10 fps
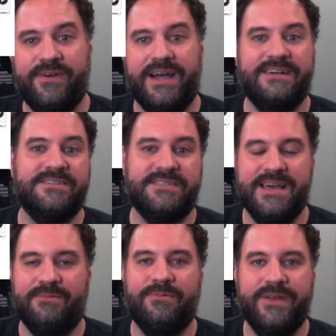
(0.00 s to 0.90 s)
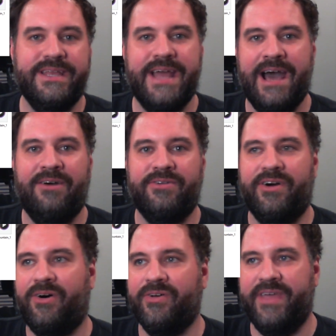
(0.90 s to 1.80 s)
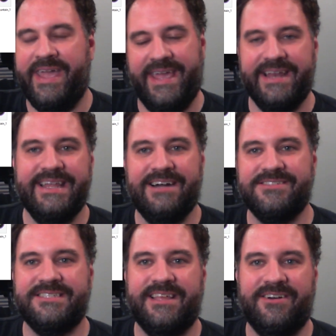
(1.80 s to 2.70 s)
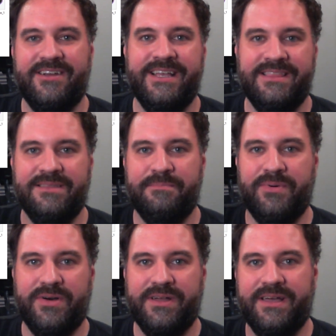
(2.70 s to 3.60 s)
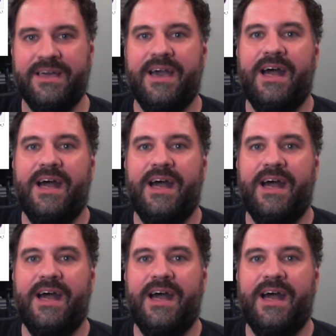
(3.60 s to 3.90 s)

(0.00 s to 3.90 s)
files that read out all the handouts that are in the book.